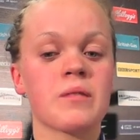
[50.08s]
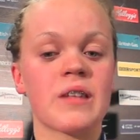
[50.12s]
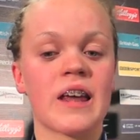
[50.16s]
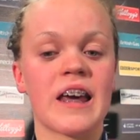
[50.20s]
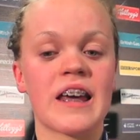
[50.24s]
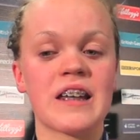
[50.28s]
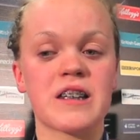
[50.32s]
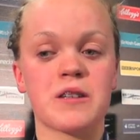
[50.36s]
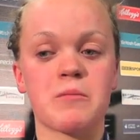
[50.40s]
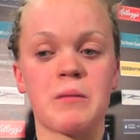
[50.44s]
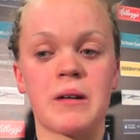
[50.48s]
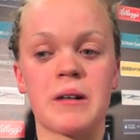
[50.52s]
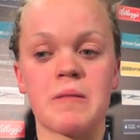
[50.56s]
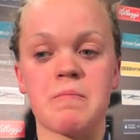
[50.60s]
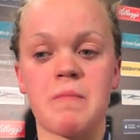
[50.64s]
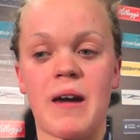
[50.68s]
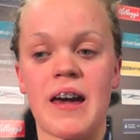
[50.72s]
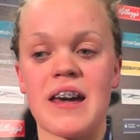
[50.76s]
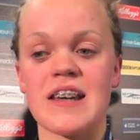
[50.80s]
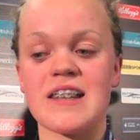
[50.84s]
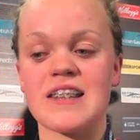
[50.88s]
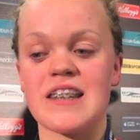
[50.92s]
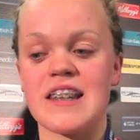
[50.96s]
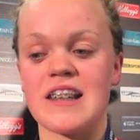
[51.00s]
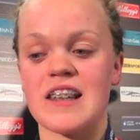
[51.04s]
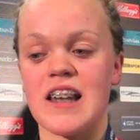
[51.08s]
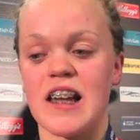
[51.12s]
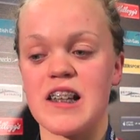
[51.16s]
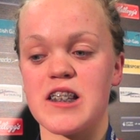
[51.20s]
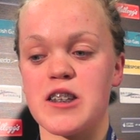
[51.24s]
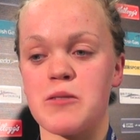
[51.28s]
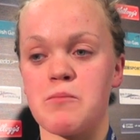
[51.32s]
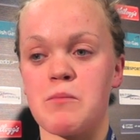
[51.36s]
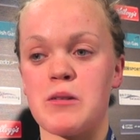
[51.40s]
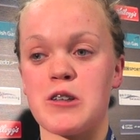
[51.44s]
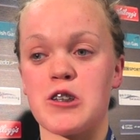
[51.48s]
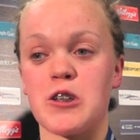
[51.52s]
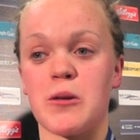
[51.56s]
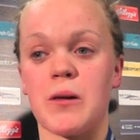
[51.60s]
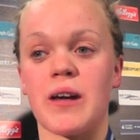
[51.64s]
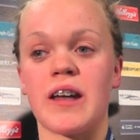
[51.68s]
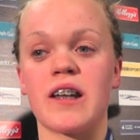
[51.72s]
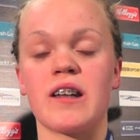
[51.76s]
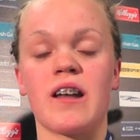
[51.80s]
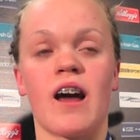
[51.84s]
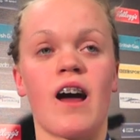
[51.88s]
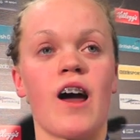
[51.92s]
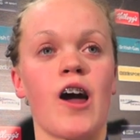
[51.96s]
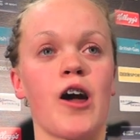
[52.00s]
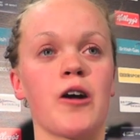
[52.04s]
It's been amazing, like, to do it
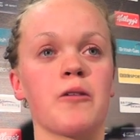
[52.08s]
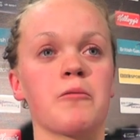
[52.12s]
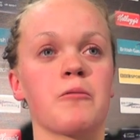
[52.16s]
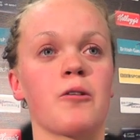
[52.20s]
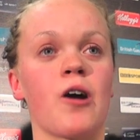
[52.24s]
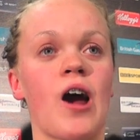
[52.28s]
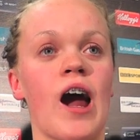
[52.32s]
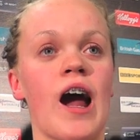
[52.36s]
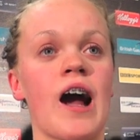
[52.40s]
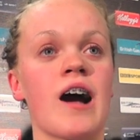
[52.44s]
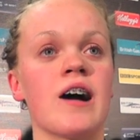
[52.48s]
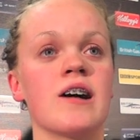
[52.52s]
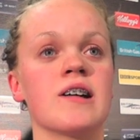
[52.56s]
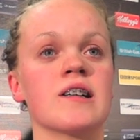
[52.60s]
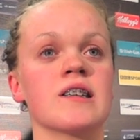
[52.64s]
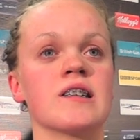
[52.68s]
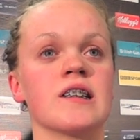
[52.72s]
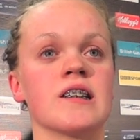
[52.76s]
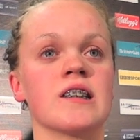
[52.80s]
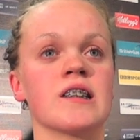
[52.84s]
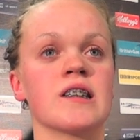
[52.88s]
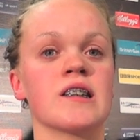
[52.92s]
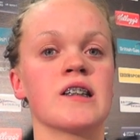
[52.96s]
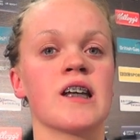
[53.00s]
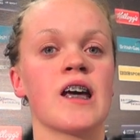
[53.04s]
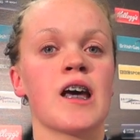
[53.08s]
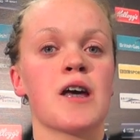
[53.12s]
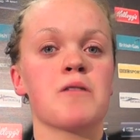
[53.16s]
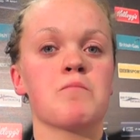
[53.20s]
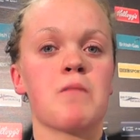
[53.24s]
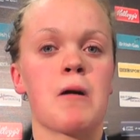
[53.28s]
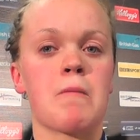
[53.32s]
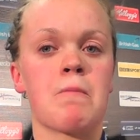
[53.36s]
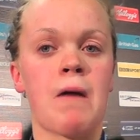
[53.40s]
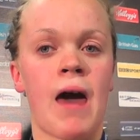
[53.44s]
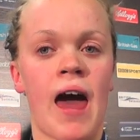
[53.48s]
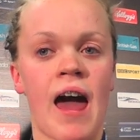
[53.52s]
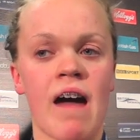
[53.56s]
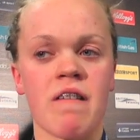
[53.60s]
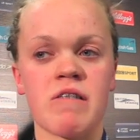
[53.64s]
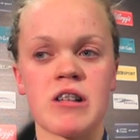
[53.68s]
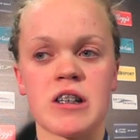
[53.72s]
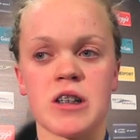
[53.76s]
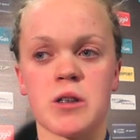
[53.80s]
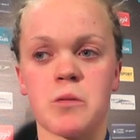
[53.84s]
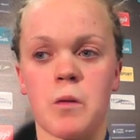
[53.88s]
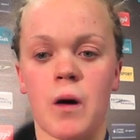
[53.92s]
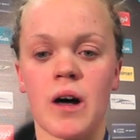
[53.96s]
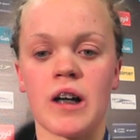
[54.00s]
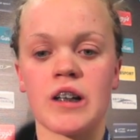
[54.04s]
in our home crowd and my
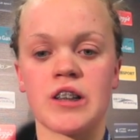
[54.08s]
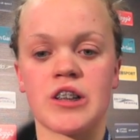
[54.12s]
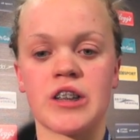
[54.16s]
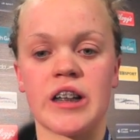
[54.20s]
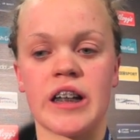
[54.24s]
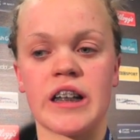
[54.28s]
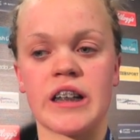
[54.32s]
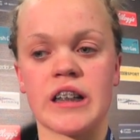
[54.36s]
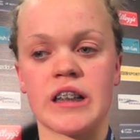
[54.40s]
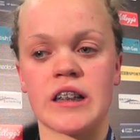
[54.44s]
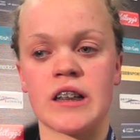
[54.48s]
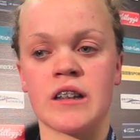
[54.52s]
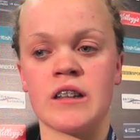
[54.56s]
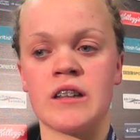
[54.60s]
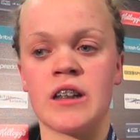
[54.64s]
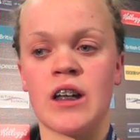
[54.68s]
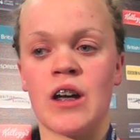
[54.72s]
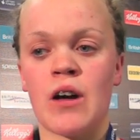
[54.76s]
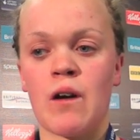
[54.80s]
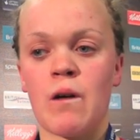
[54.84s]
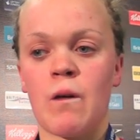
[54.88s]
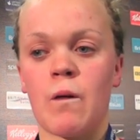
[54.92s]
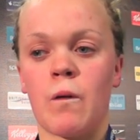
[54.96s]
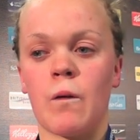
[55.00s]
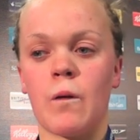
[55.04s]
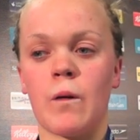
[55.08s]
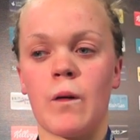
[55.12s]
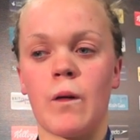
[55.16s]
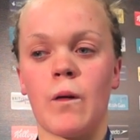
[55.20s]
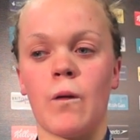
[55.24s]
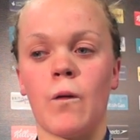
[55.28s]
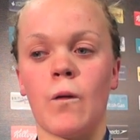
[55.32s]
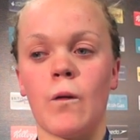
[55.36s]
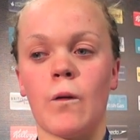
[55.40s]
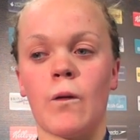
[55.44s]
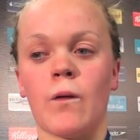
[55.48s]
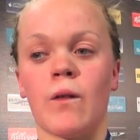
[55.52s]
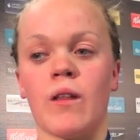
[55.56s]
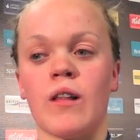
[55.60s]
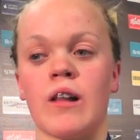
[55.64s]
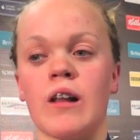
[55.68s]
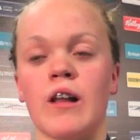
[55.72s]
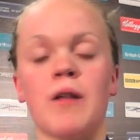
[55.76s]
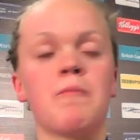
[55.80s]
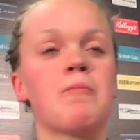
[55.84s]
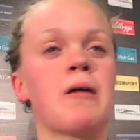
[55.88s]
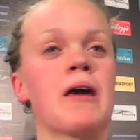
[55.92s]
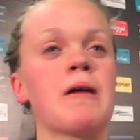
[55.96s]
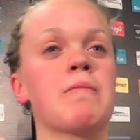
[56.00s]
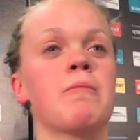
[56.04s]
parents watching and all
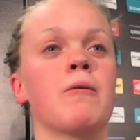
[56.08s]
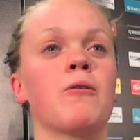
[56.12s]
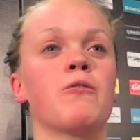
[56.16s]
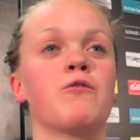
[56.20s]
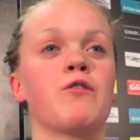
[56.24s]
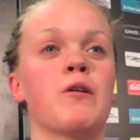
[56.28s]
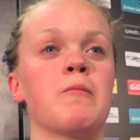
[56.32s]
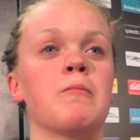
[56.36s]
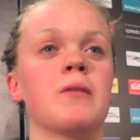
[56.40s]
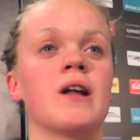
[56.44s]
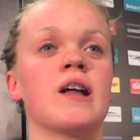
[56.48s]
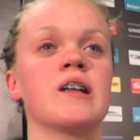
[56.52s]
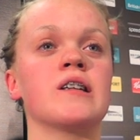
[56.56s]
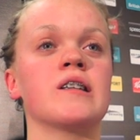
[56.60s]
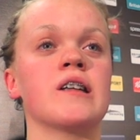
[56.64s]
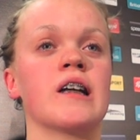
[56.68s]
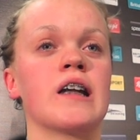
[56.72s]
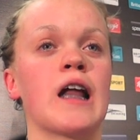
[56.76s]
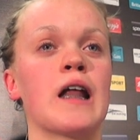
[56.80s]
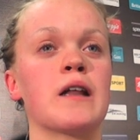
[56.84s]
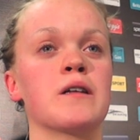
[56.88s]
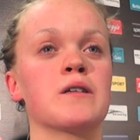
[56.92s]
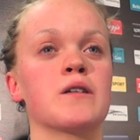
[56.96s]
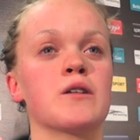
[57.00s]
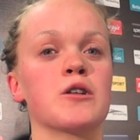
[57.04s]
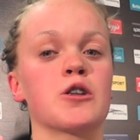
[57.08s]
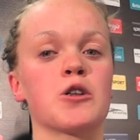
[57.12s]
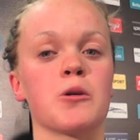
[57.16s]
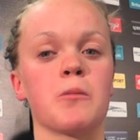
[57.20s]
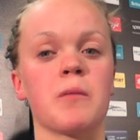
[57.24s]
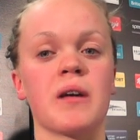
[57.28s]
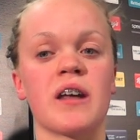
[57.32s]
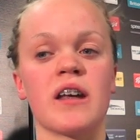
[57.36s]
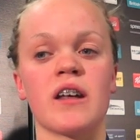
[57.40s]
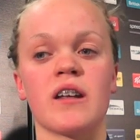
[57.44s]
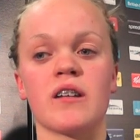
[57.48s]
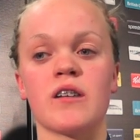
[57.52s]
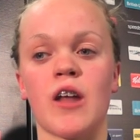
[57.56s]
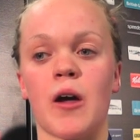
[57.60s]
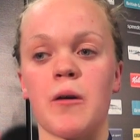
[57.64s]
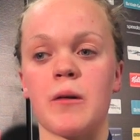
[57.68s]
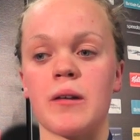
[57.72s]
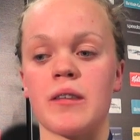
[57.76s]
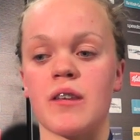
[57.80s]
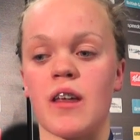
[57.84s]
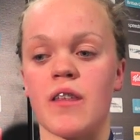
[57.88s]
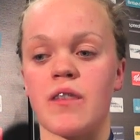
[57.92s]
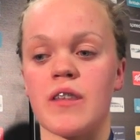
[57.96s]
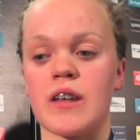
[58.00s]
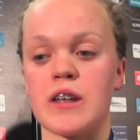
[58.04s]
the people from London, and to be
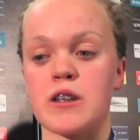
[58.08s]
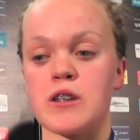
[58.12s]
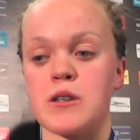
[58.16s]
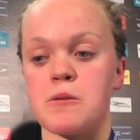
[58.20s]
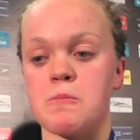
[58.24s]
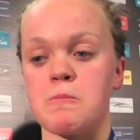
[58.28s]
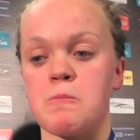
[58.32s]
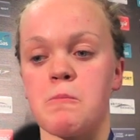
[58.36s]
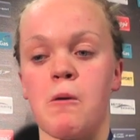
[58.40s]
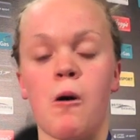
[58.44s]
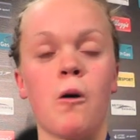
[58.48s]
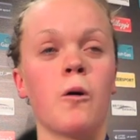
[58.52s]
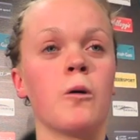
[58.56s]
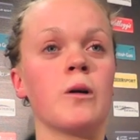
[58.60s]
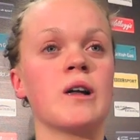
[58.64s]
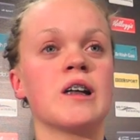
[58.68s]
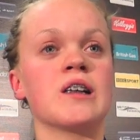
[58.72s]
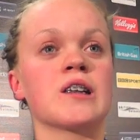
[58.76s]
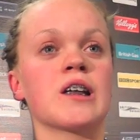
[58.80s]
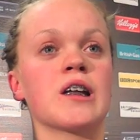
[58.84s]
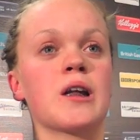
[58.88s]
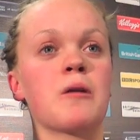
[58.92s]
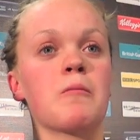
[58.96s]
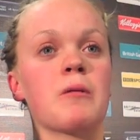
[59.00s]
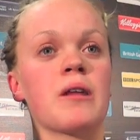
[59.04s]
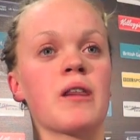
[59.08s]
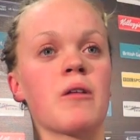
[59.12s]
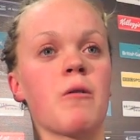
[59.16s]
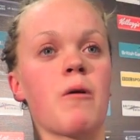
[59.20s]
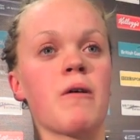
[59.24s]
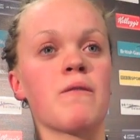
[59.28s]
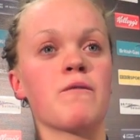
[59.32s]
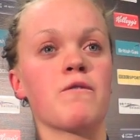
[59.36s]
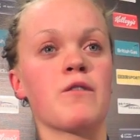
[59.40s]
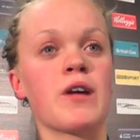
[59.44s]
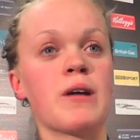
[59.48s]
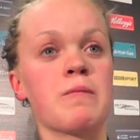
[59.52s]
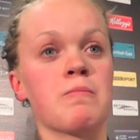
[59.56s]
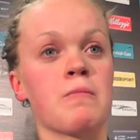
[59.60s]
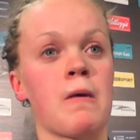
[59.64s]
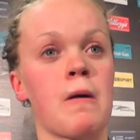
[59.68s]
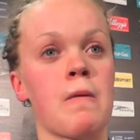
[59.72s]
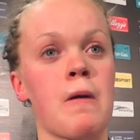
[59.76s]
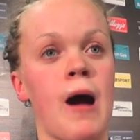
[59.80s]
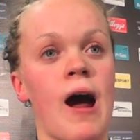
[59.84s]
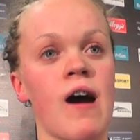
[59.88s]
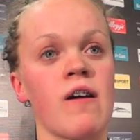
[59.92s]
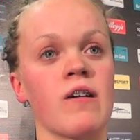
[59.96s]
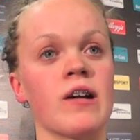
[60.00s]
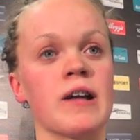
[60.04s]
knowing that this pool is going to be the one in my
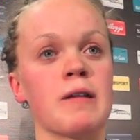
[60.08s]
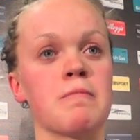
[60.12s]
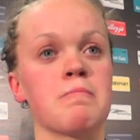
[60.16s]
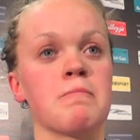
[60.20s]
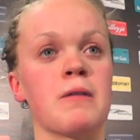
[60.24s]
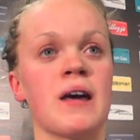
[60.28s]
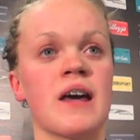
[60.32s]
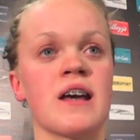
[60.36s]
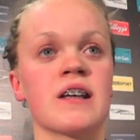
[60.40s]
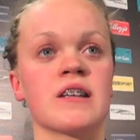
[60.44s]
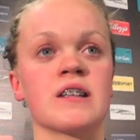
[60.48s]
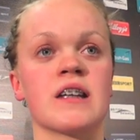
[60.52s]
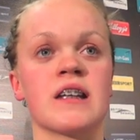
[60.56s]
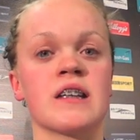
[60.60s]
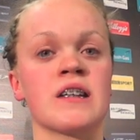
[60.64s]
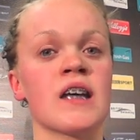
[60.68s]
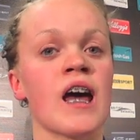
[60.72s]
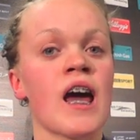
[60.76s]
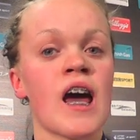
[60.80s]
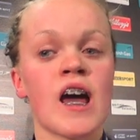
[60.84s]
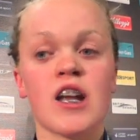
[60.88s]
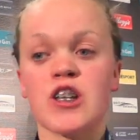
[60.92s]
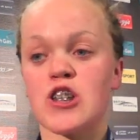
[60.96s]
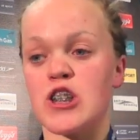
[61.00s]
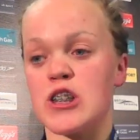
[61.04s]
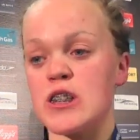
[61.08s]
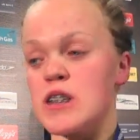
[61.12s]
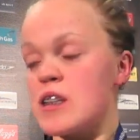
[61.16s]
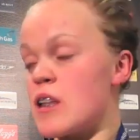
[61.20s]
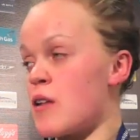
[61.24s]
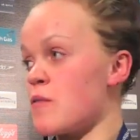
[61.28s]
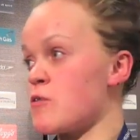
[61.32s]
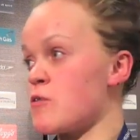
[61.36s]
Paralympics, and just